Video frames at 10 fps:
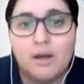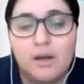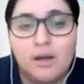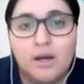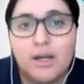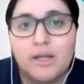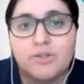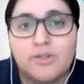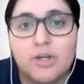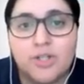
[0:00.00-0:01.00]
All right,
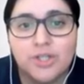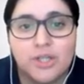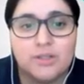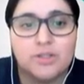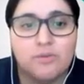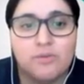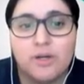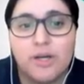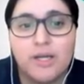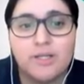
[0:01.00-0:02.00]
instruction. So for
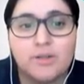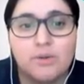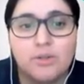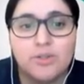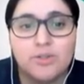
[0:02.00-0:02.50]
in high school,